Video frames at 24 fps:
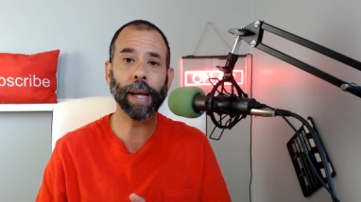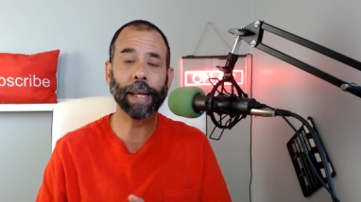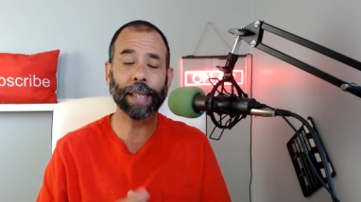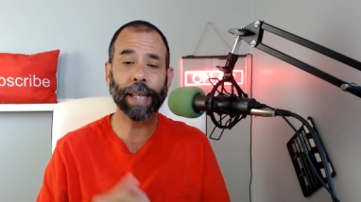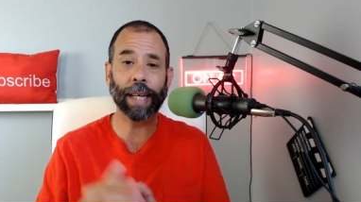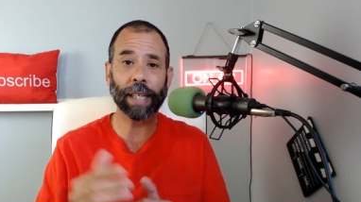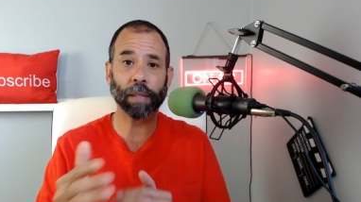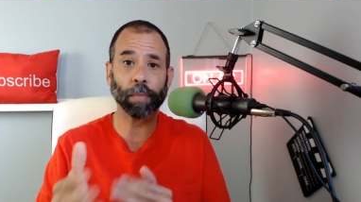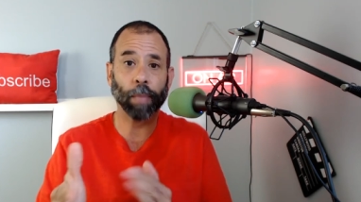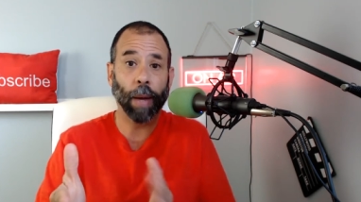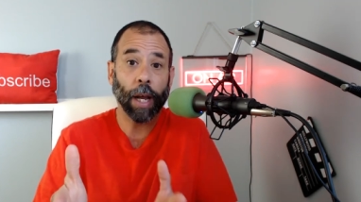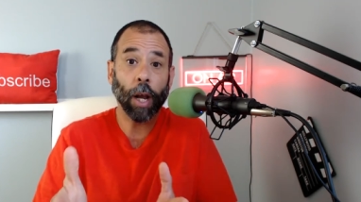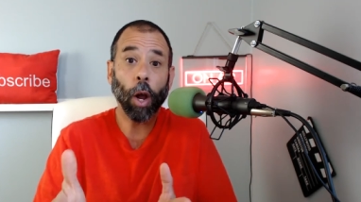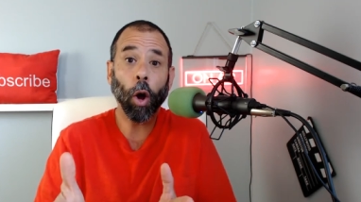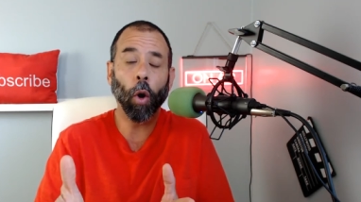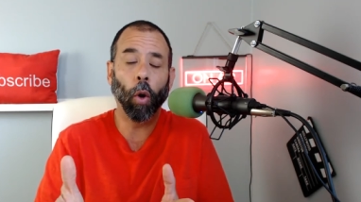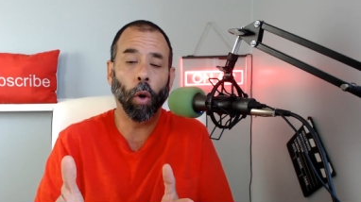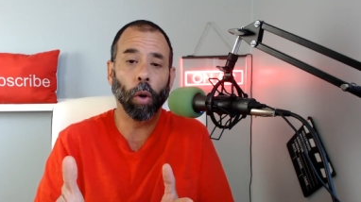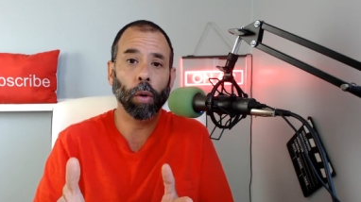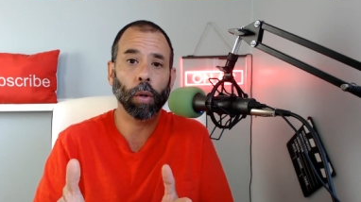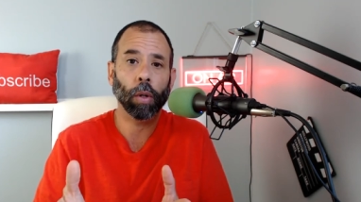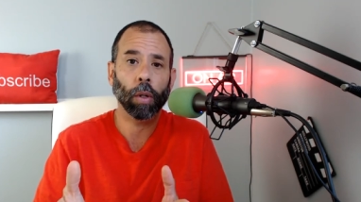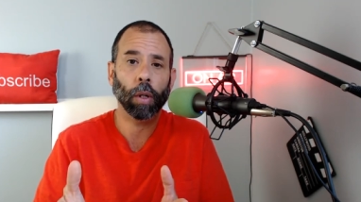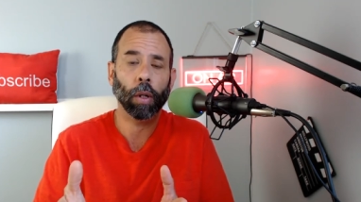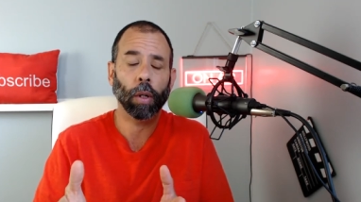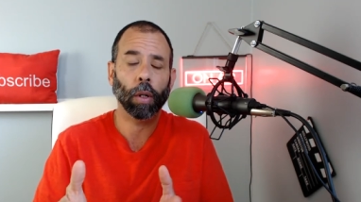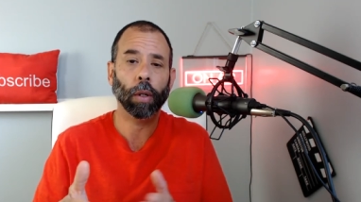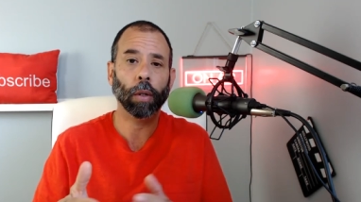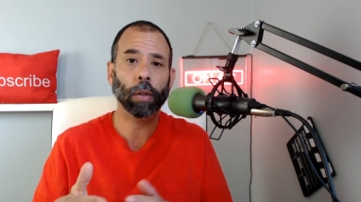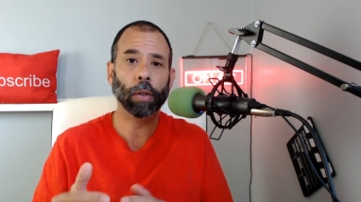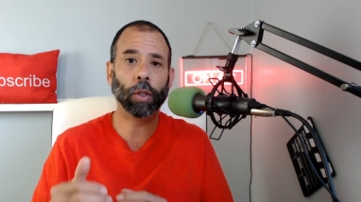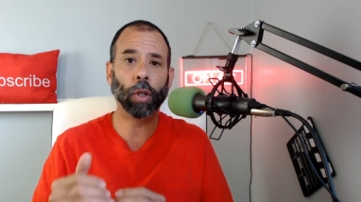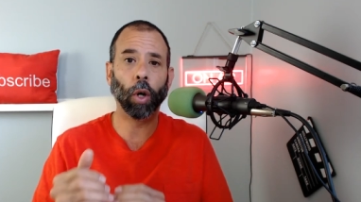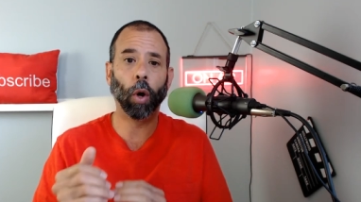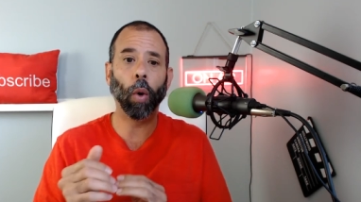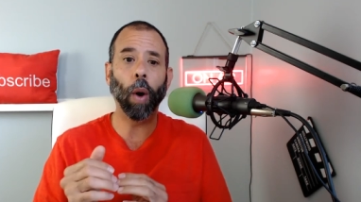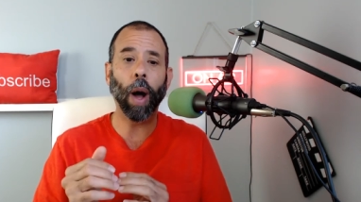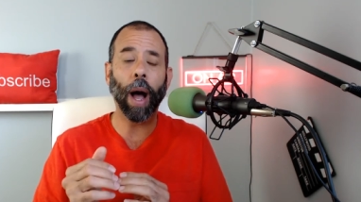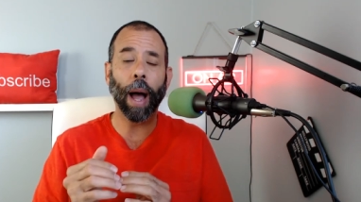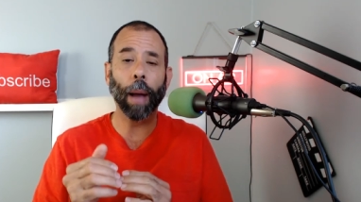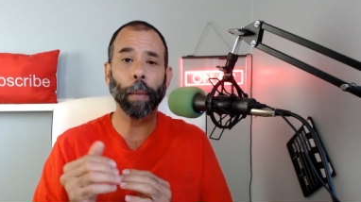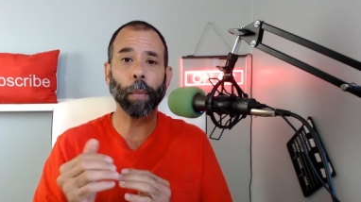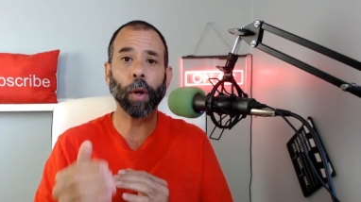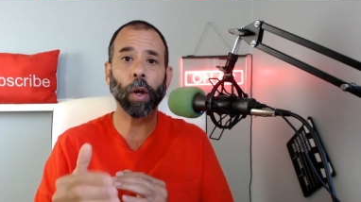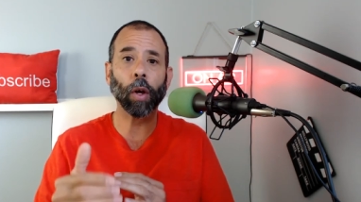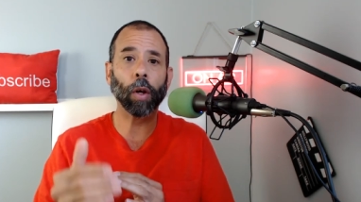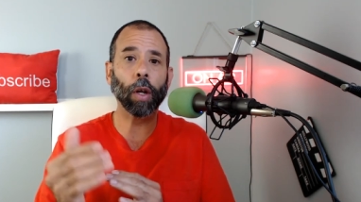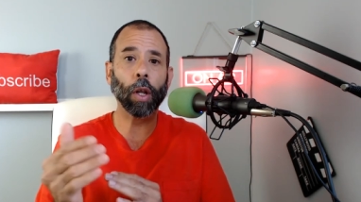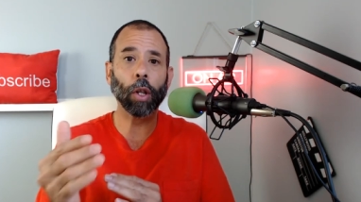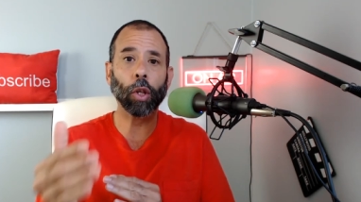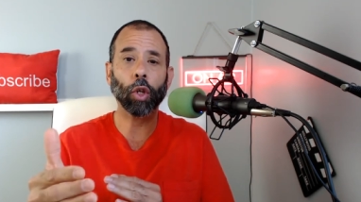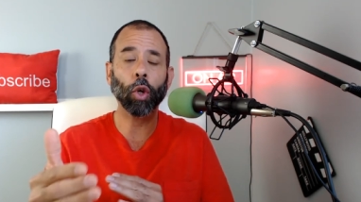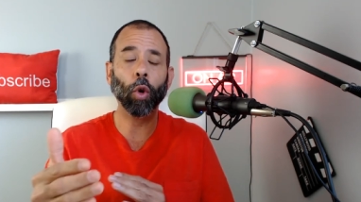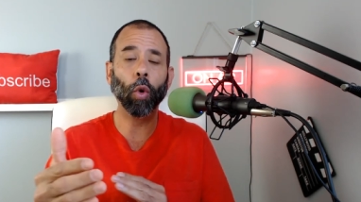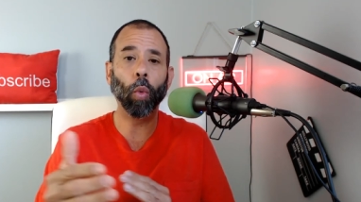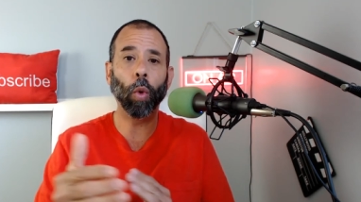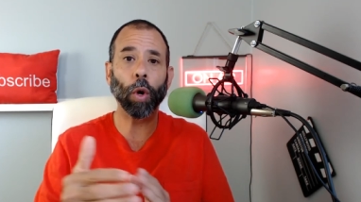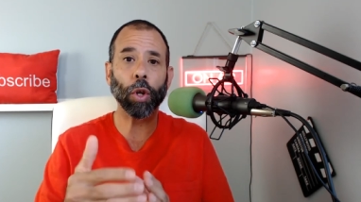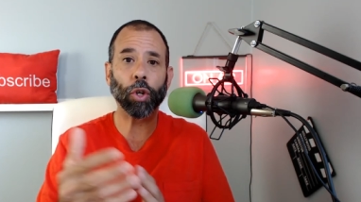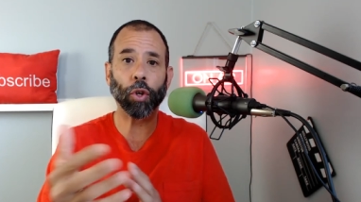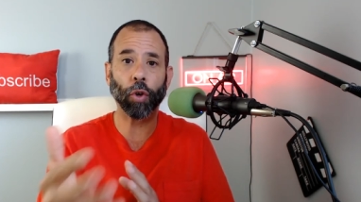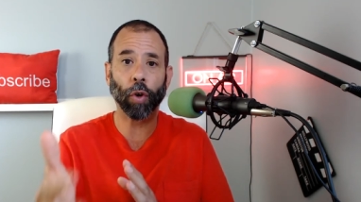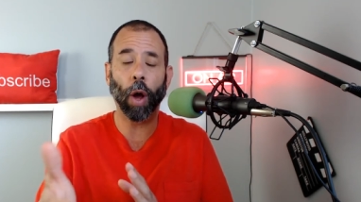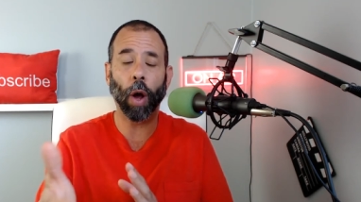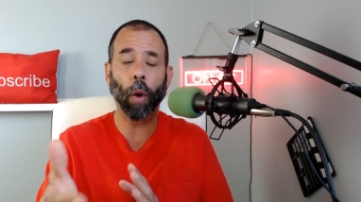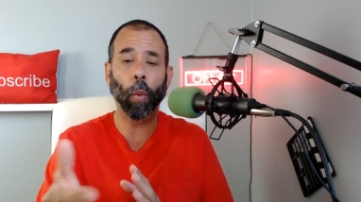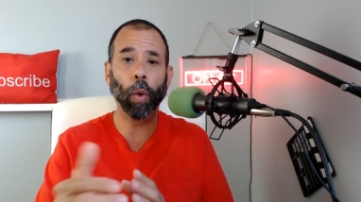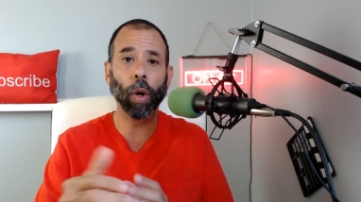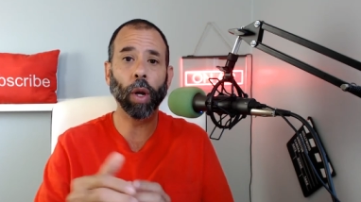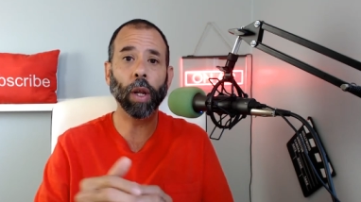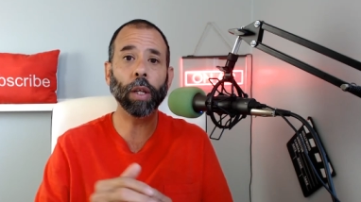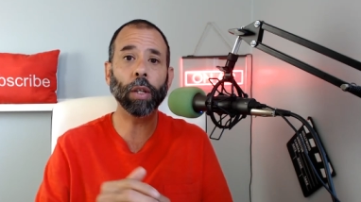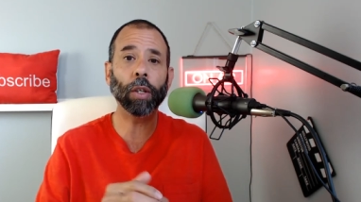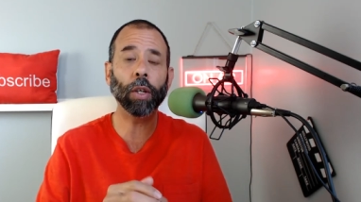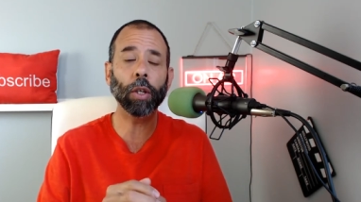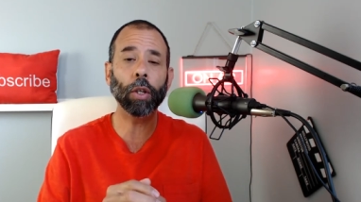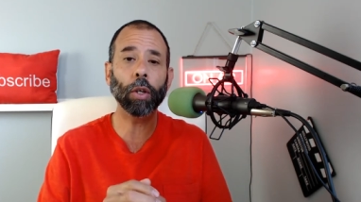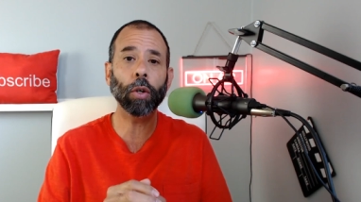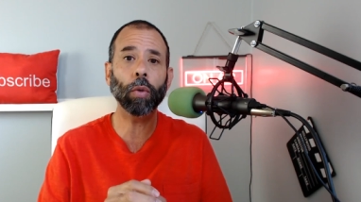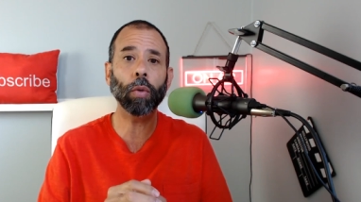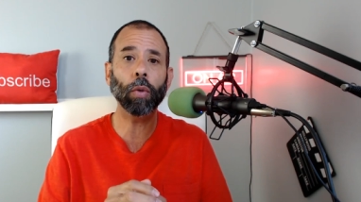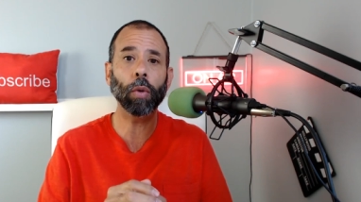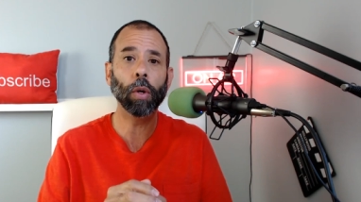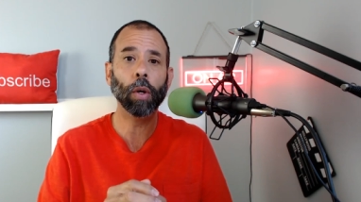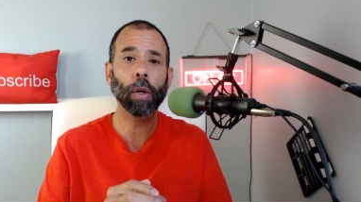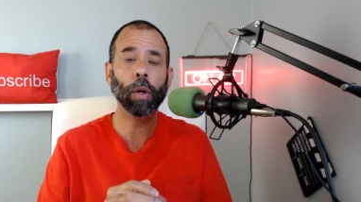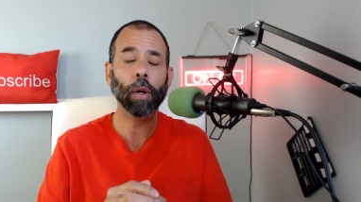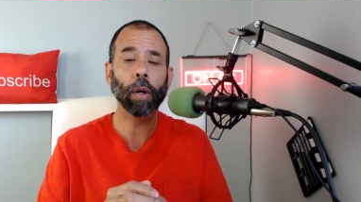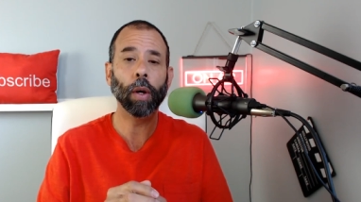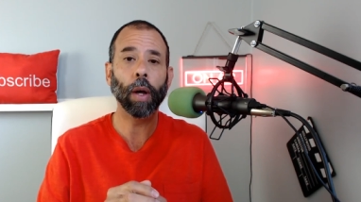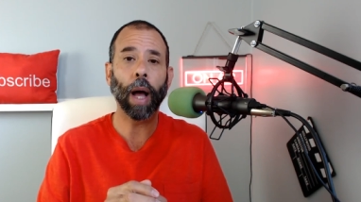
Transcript: And that's my goal. So I'm going to do what you're not willing to do.